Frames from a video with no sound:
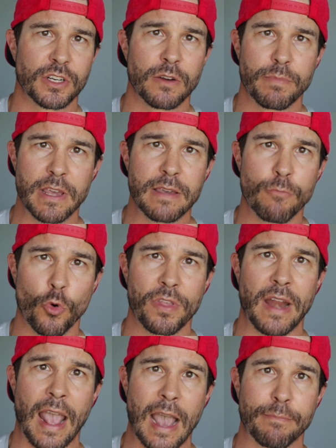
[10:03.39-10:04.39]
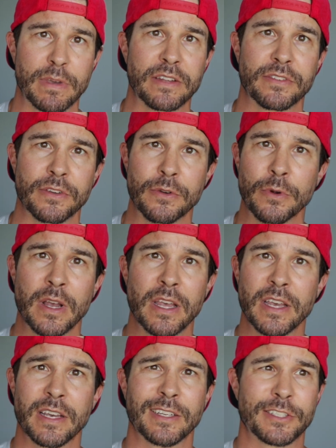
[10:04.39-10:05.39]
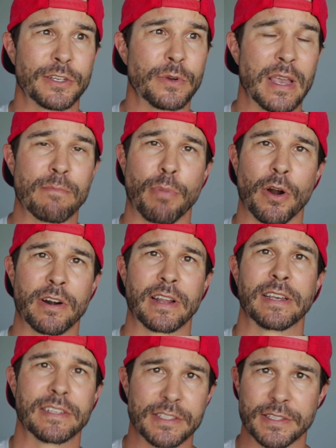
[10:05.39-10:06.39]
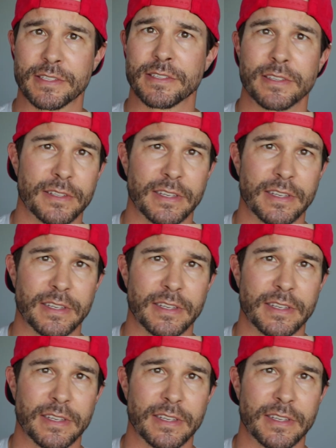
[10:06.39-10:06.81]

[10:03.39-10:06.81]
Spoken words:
and I'd be more than happy to impart his